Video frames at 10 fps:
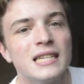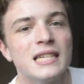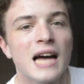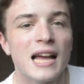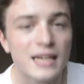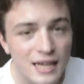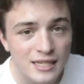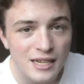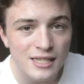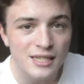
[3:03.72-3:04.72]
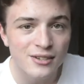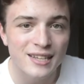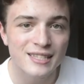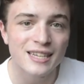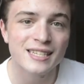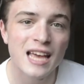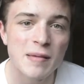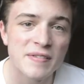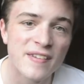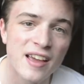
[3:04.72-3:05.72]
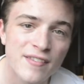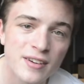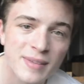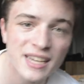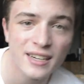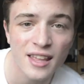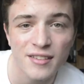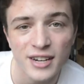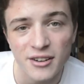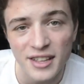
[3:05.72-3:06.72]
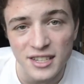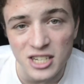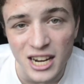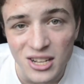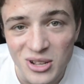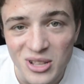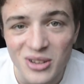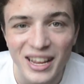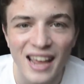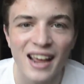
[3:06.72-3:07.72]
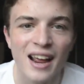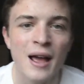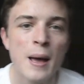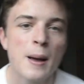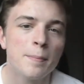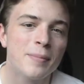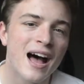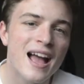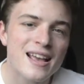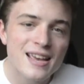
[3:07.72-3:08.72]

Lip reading: I guess I'll see you guys next time if I ever make another video on this channel. Okay, bye.